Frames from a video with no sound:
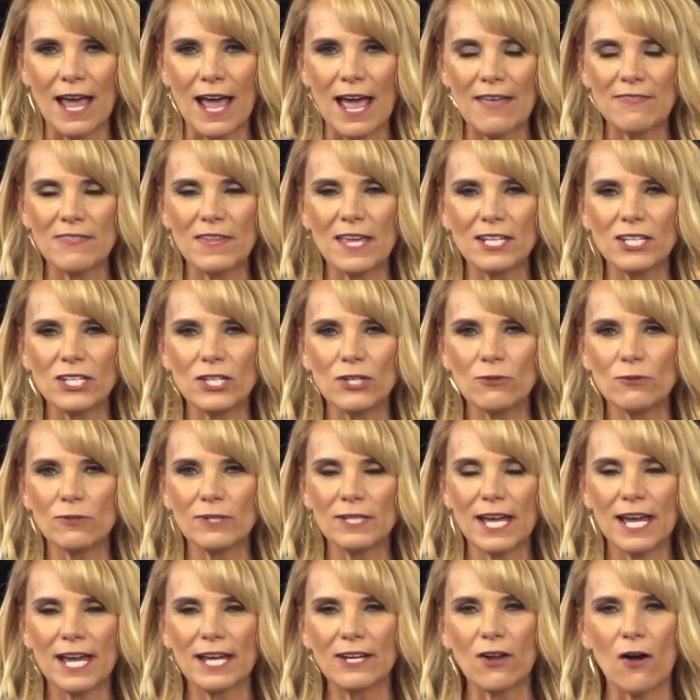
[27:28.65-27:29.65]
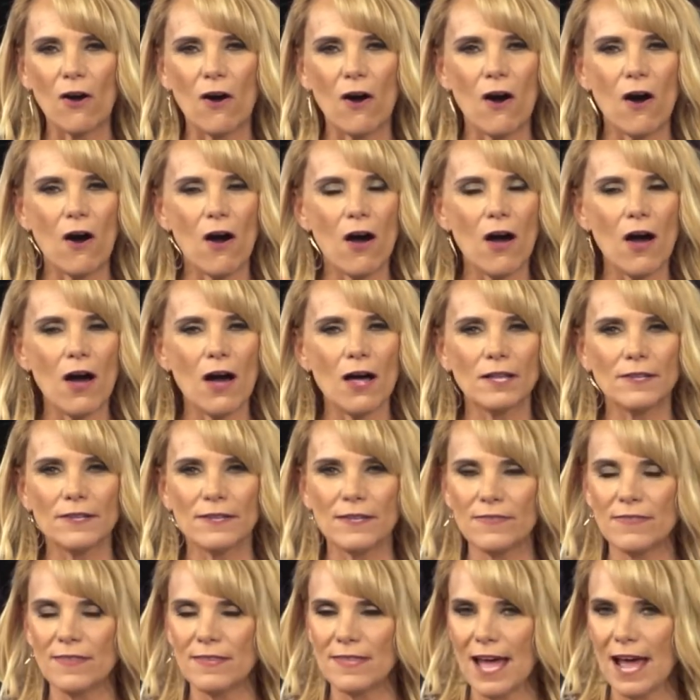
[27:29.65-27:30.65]
and that you let
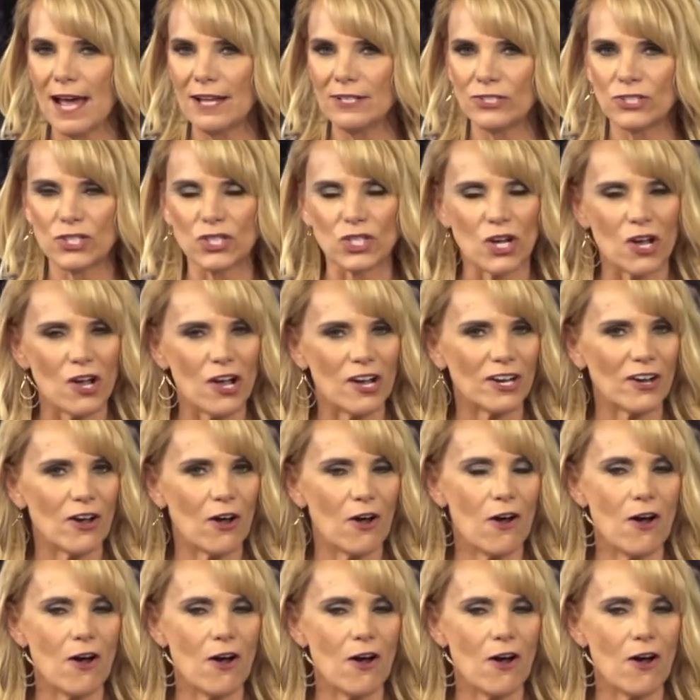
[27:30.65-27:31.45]
all of that junk,